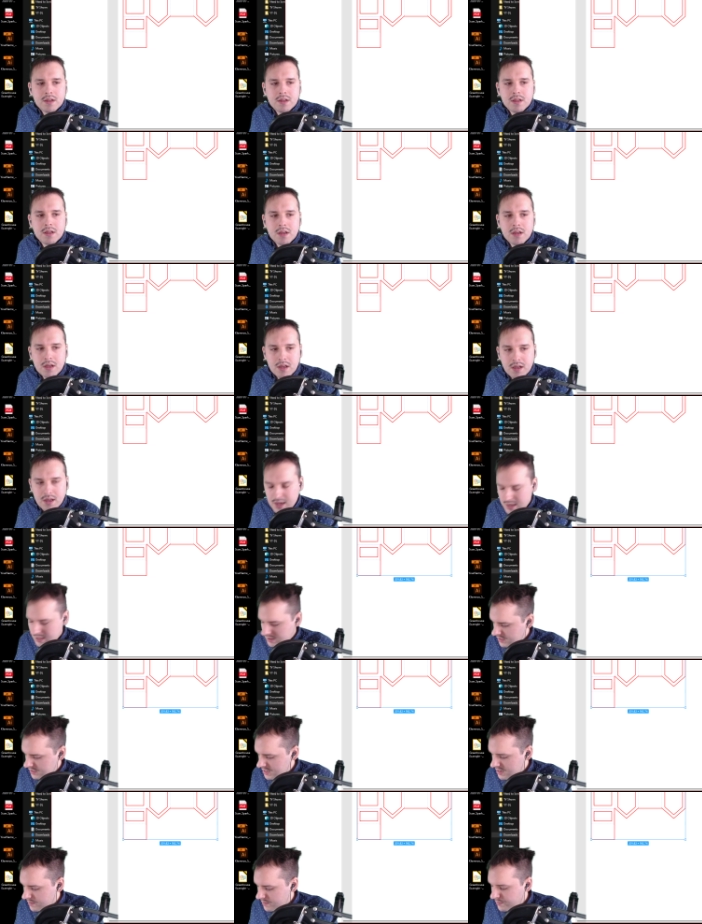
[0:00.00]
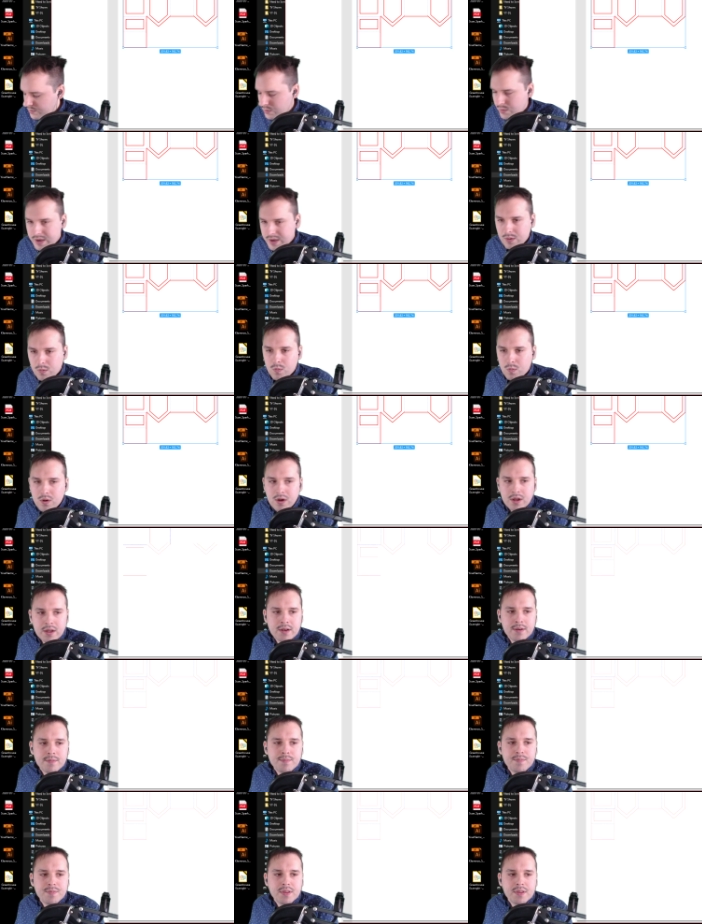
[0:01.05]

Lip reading: and then 0.1,